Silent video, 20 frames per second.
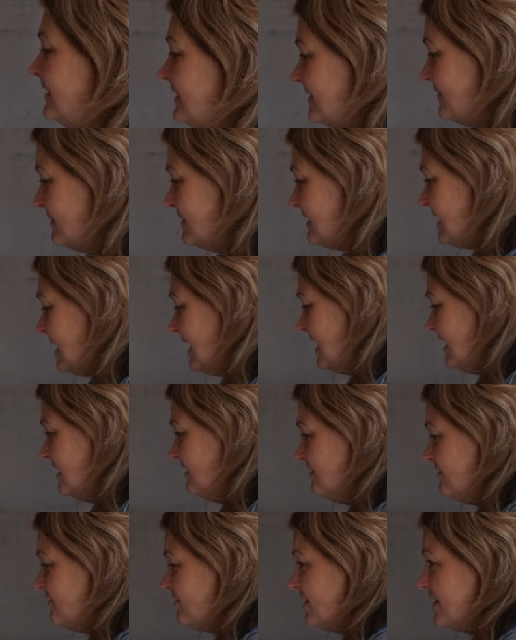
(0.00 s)
So it's
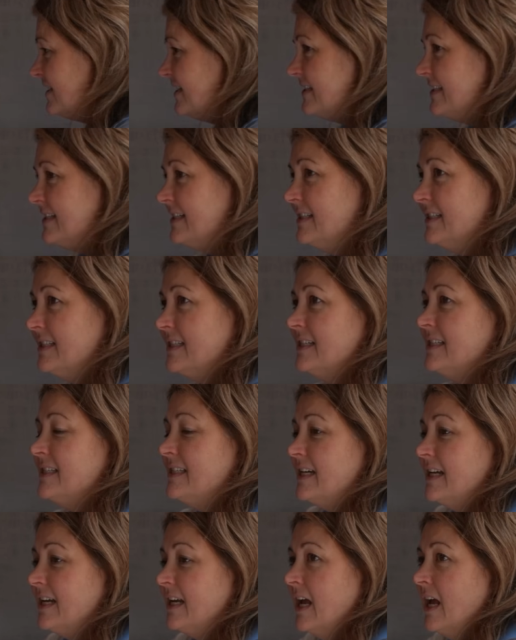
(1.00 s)
interesting to
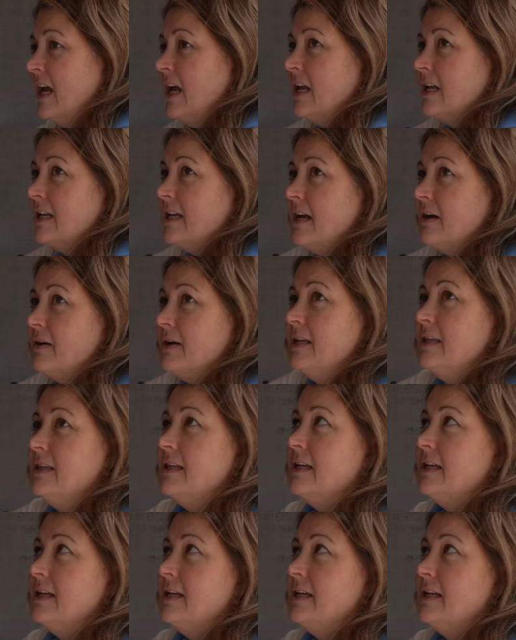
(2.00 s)
see. Now,